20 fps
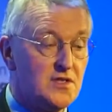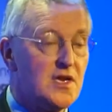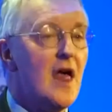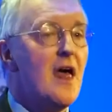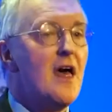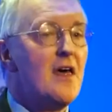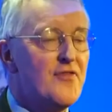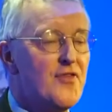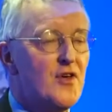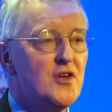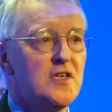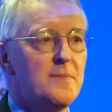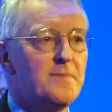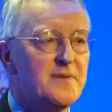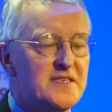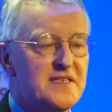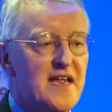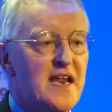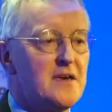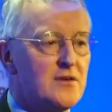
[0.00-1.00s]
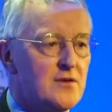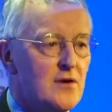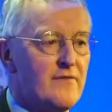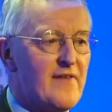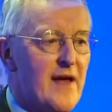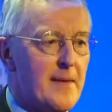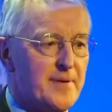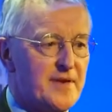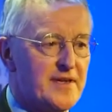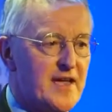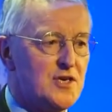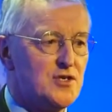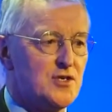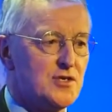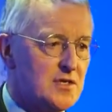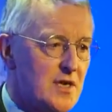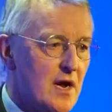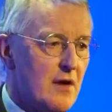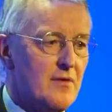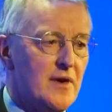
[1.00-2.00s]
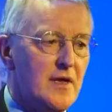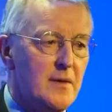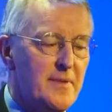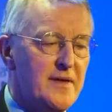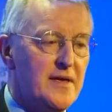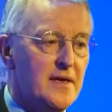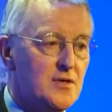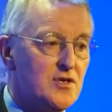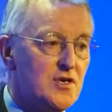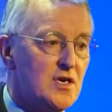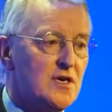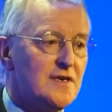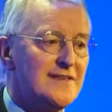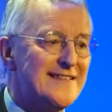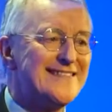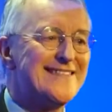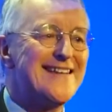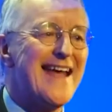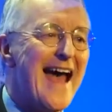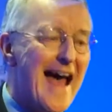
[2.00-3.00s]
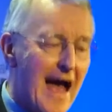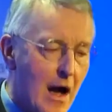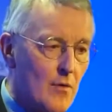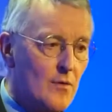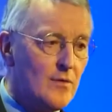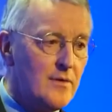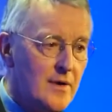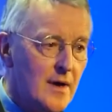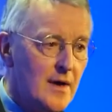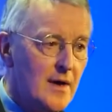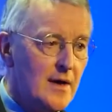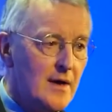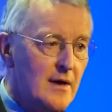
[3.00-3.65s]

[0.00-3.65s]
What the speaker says: 30% of applications currently are being turned down